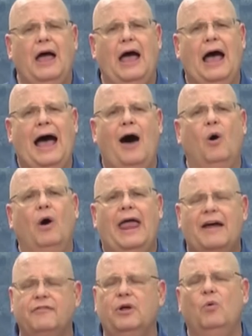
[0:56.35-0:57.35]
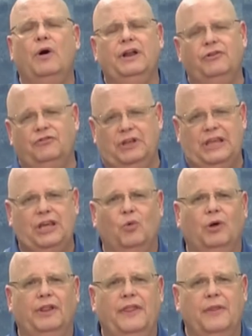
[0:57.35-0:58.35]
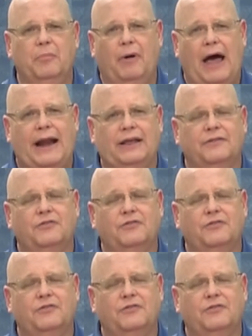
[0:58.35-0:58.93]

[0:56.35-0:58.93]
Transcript: how everyone is equal in the body